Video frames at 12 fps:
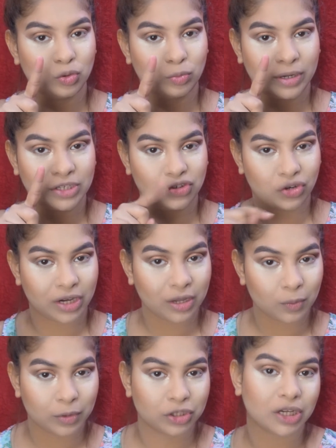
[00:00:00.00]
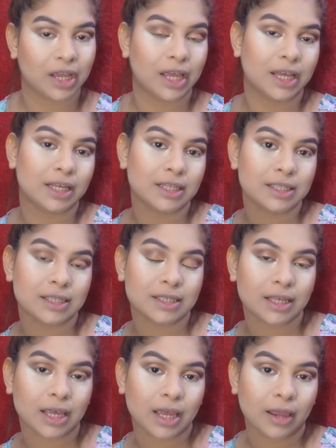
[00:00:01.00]
do my trick, which is
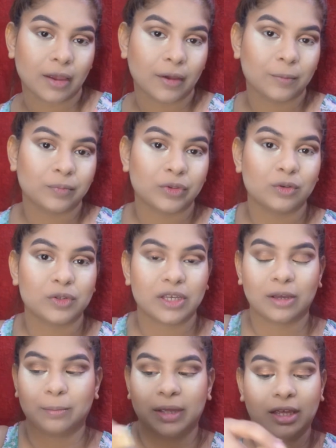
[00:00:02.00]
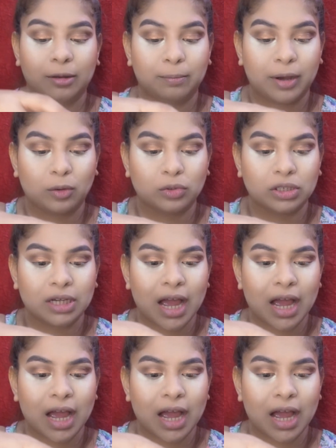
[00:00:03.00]
using a baking powder.